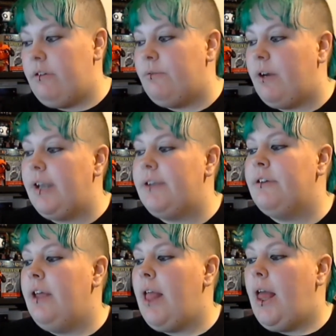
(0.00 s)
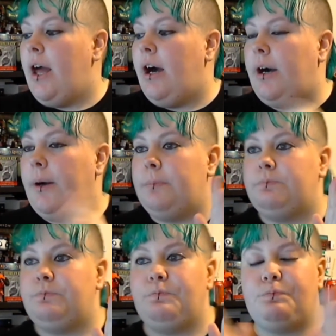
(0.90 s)
Right. No
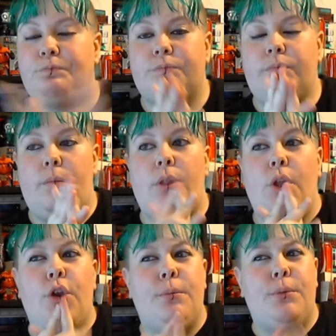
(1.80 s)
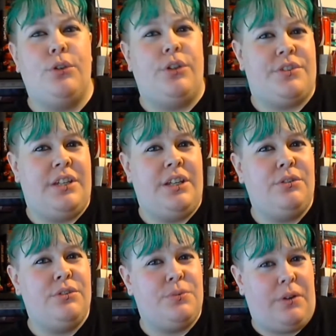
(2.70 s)
More Lost
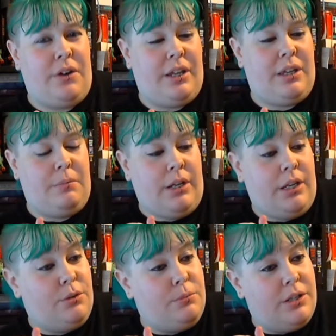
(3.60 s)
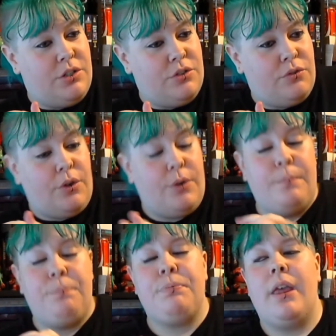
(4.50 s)
Needles, where I get my needle minders
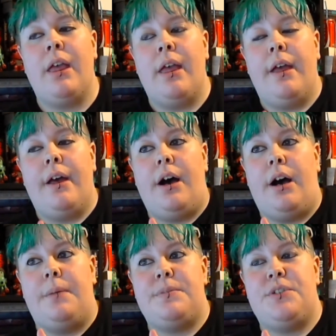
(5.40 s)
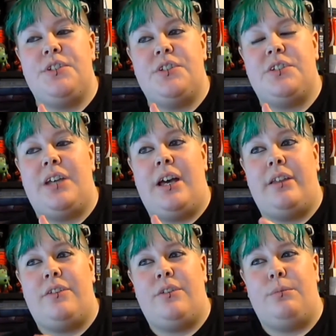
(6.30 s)
from. She's just
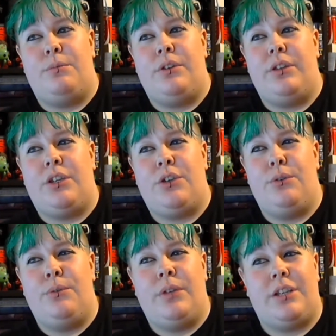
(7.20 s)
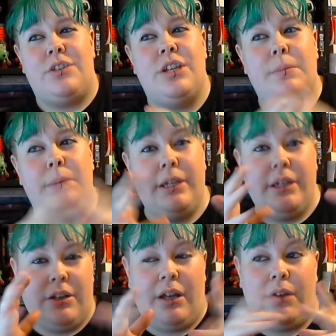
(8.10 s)
added some really cute, like, chibi
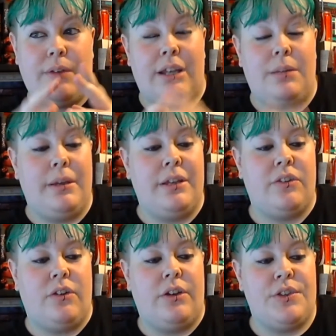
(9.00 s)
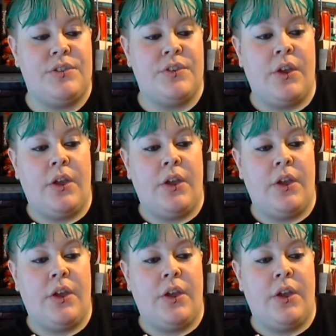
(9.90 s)
kind of anime designs.